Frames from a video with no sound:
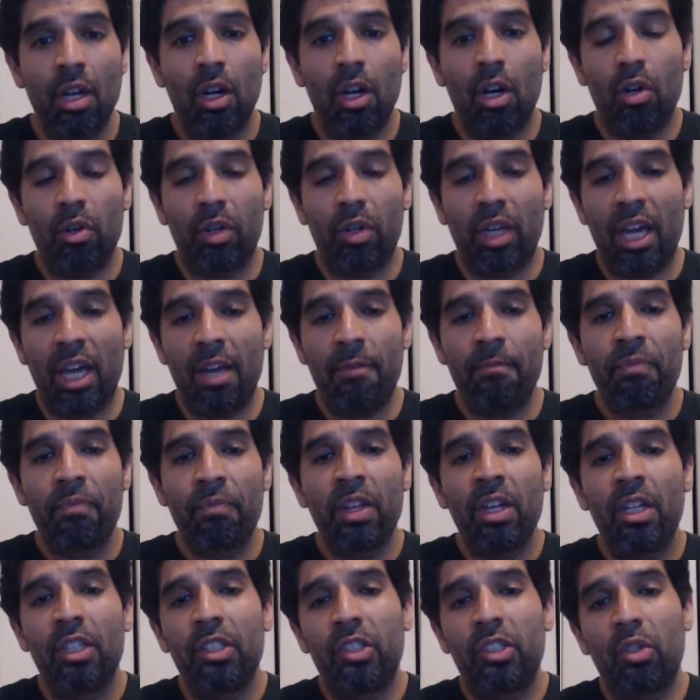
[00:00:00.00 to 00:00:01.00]
Okay,
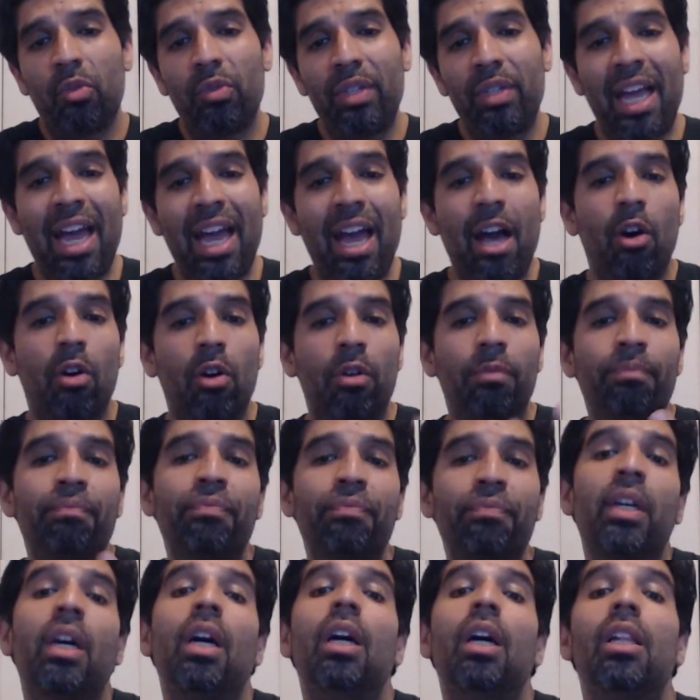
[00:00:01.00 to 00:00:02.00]
so now
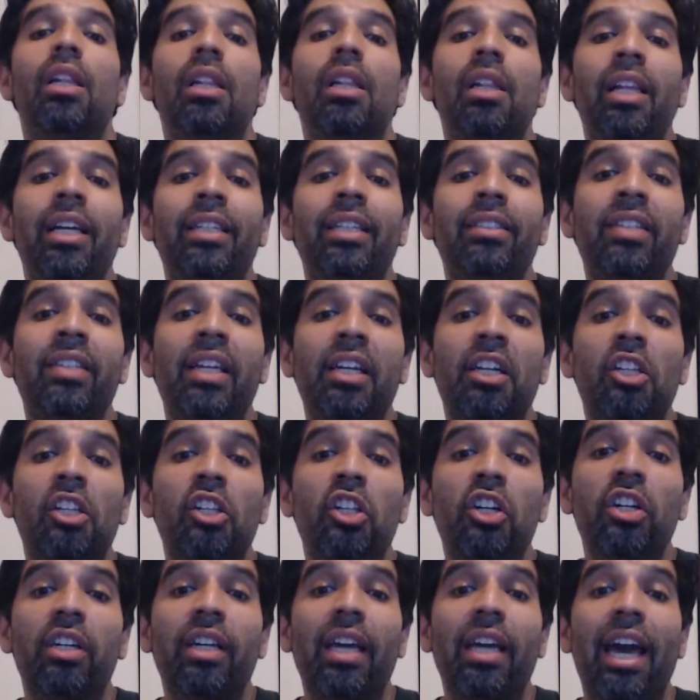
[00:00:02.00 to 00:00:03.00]
let's take a
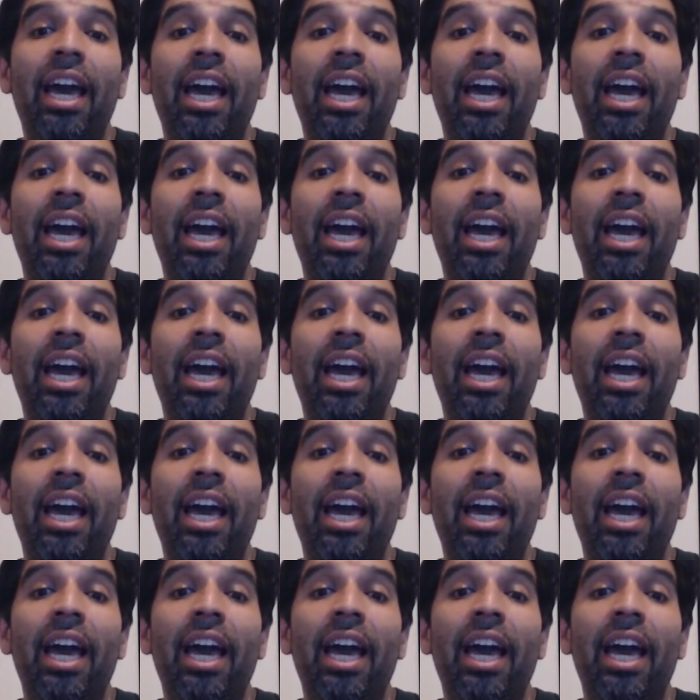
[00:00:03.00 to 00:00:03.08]
look